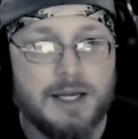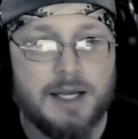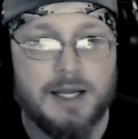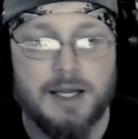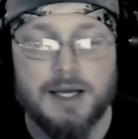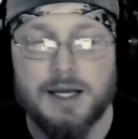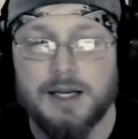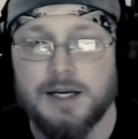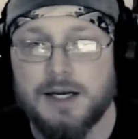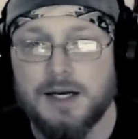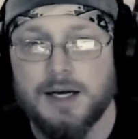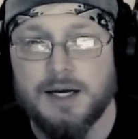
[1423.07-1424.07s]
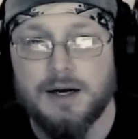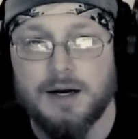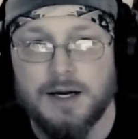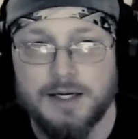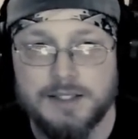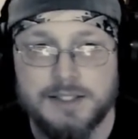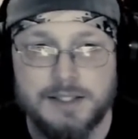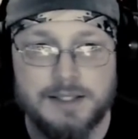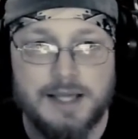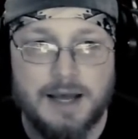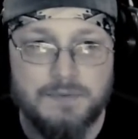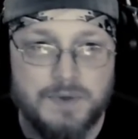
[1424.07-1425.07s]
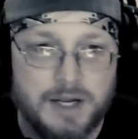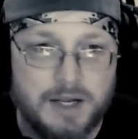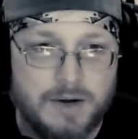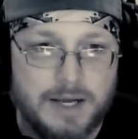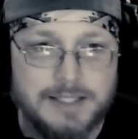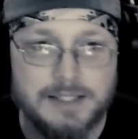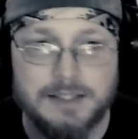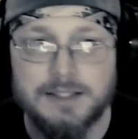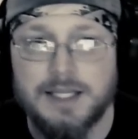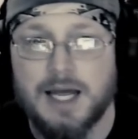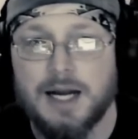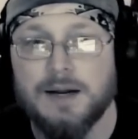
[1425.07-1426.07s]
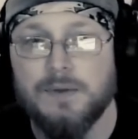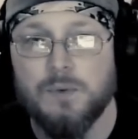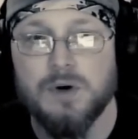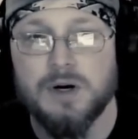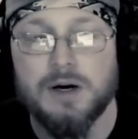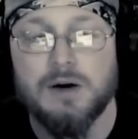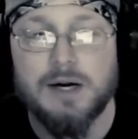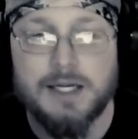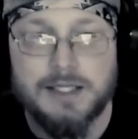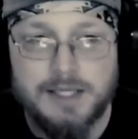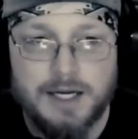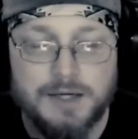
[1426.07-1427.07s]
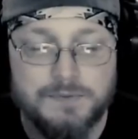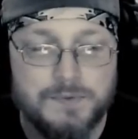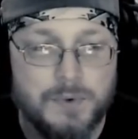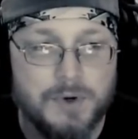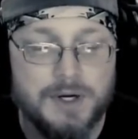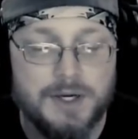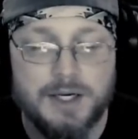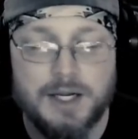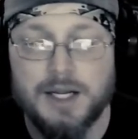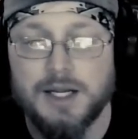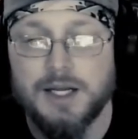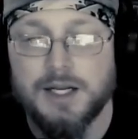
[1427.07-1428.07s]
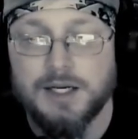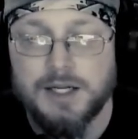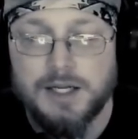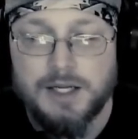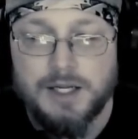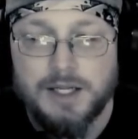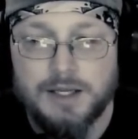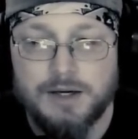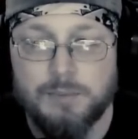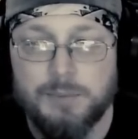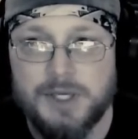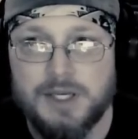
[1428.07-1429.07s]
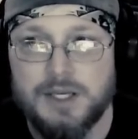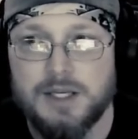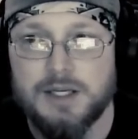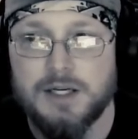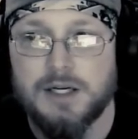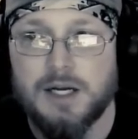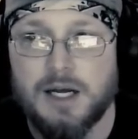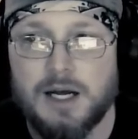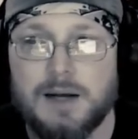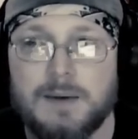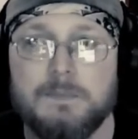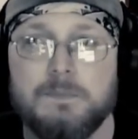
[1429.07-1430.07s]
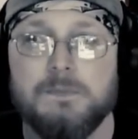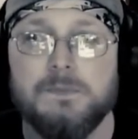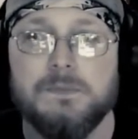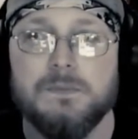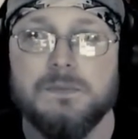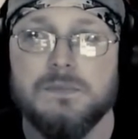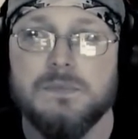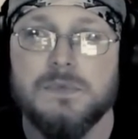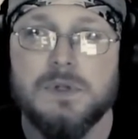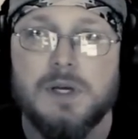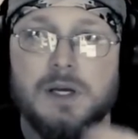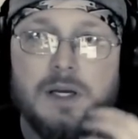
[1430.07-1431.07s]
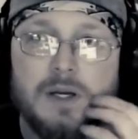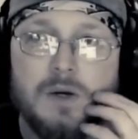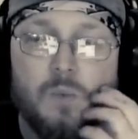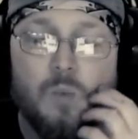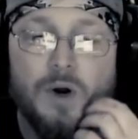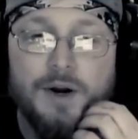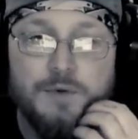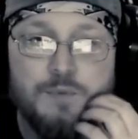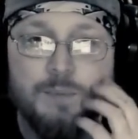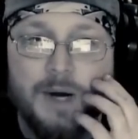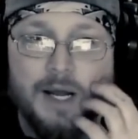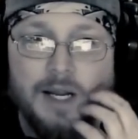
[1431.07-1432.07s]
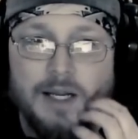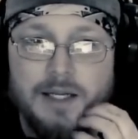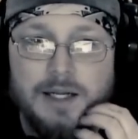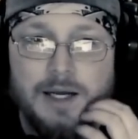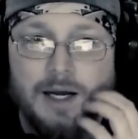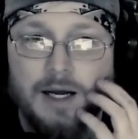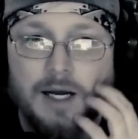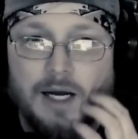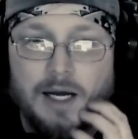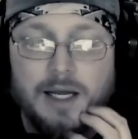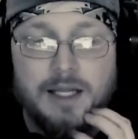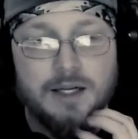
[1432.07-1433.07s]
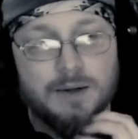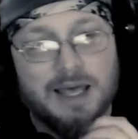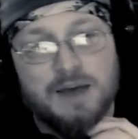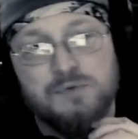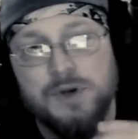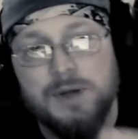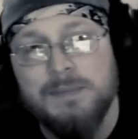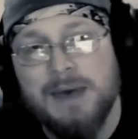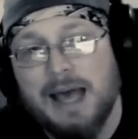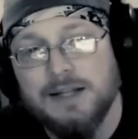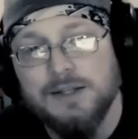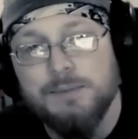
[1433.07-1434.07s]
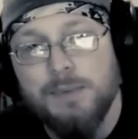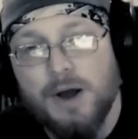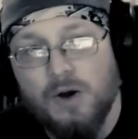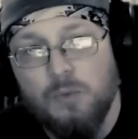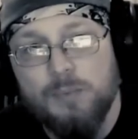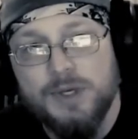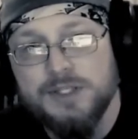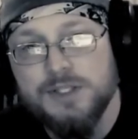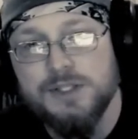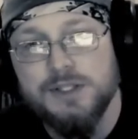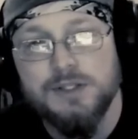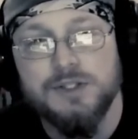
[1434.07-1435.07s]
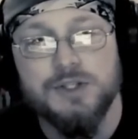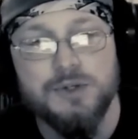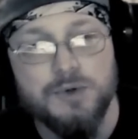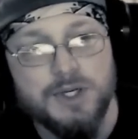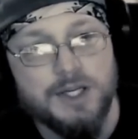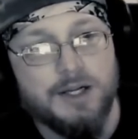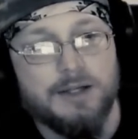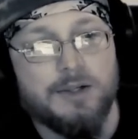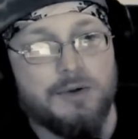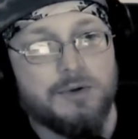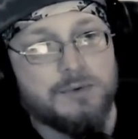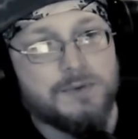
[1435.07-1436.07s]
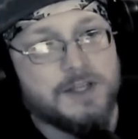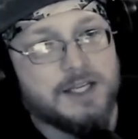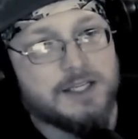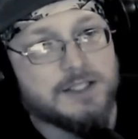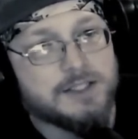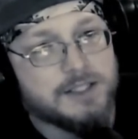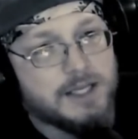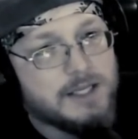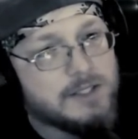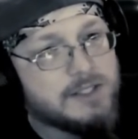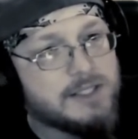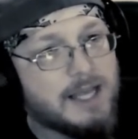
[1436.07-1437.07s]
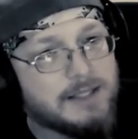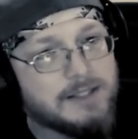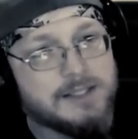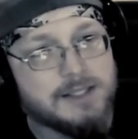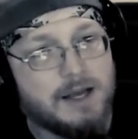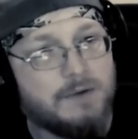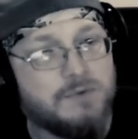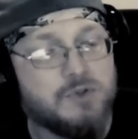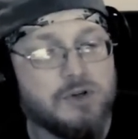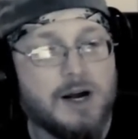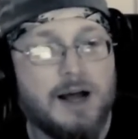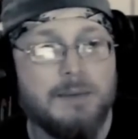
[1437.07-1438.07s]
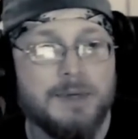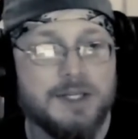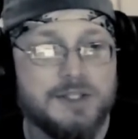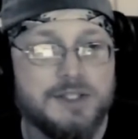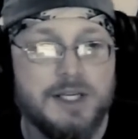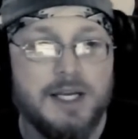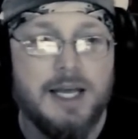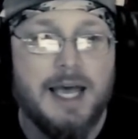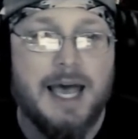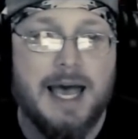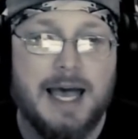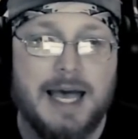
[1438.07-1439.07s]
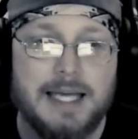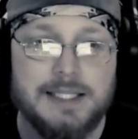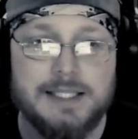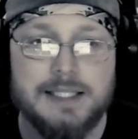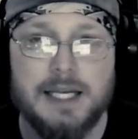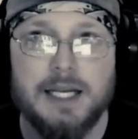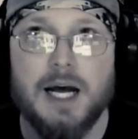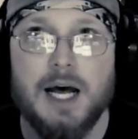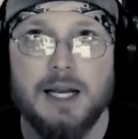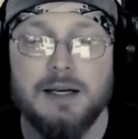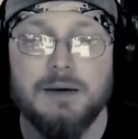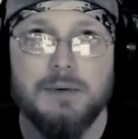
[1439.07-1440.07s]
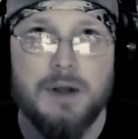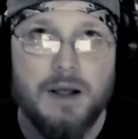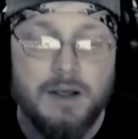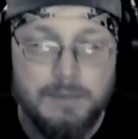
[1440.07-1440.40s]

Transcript: and honestly, that video has a lot of the work already done for it, and it'll be one of my... every magnum opus to conclude these sets of dramas has gotten